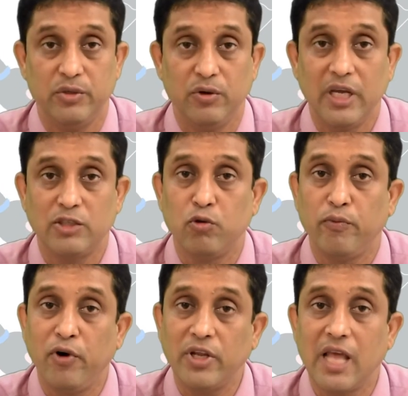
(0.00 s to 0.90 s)
Okay. So,
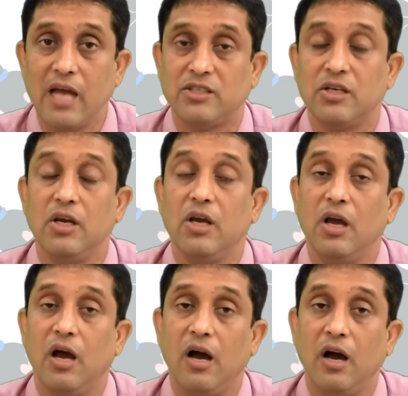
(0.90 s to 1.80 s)
for
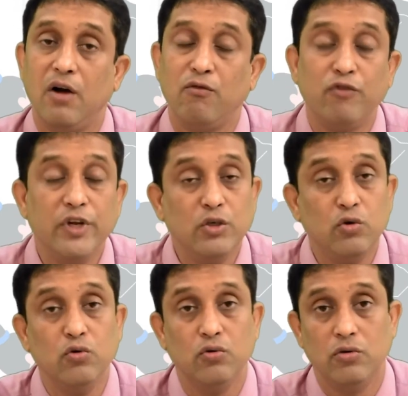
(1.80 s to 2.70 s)
that we
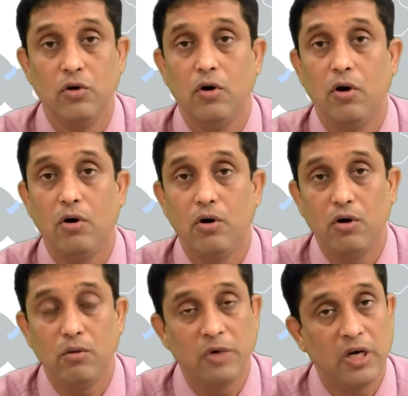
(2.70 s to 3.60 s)
do
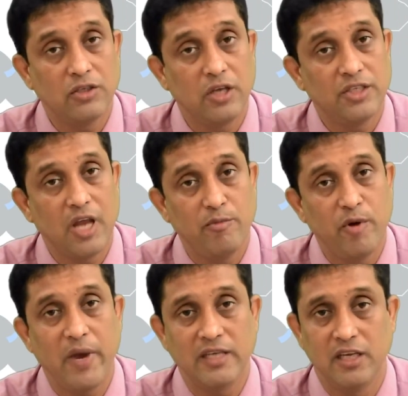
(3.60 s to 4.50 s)
such type
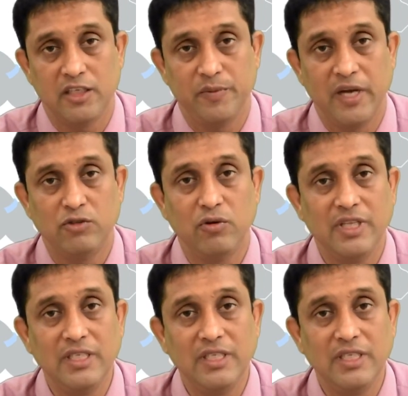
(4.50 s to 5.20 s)
of assessment. So, this